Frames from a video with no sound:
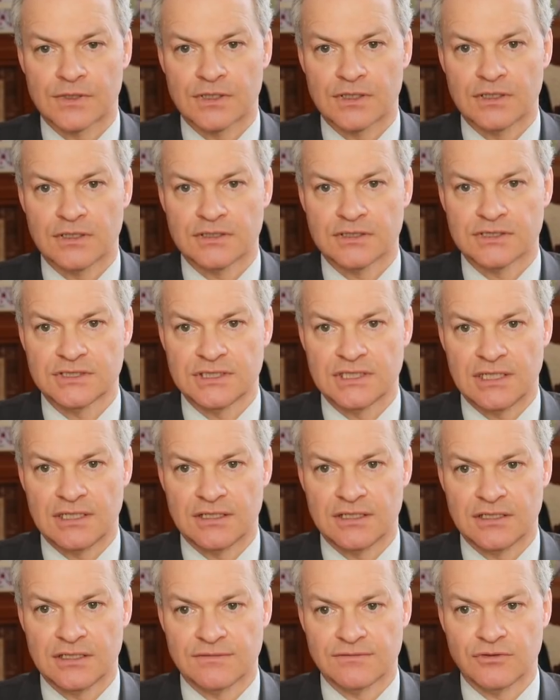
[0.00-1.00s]
Can't see
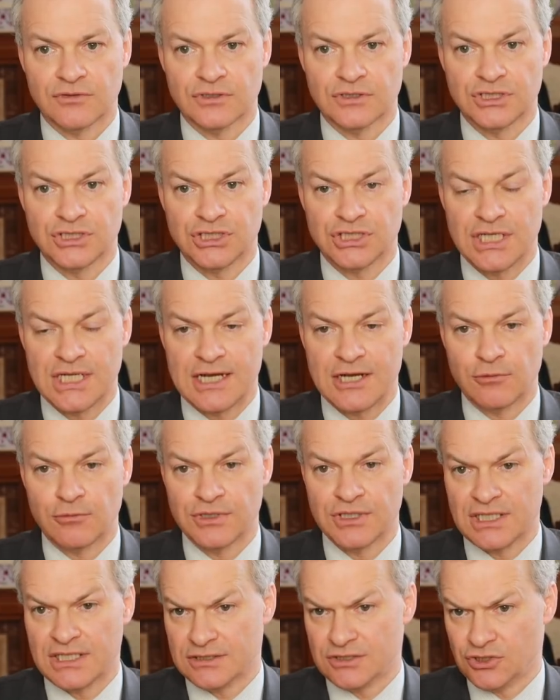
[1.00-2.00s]
anything. I've got Jow,
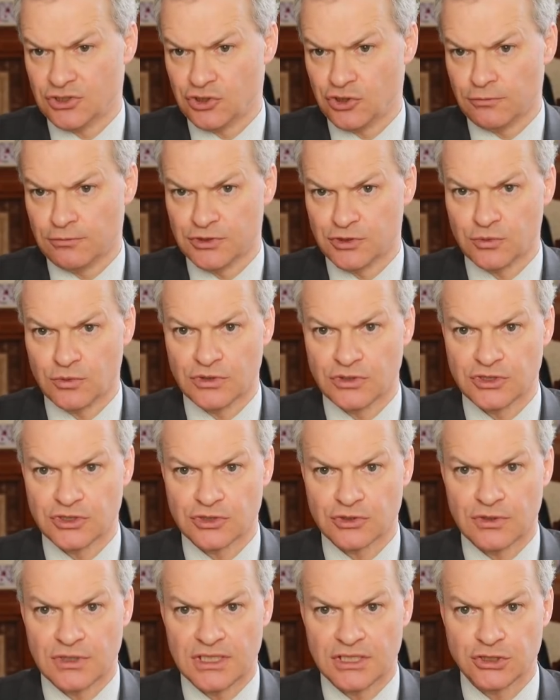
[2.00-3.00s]
but that stops one
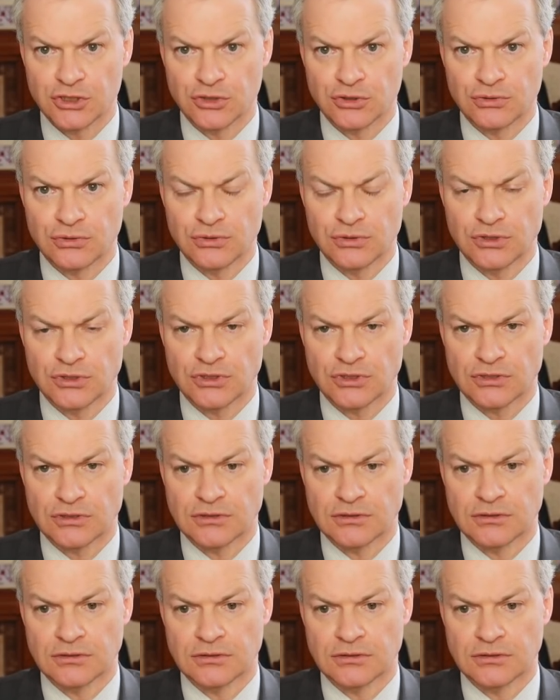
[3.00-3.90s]
square short.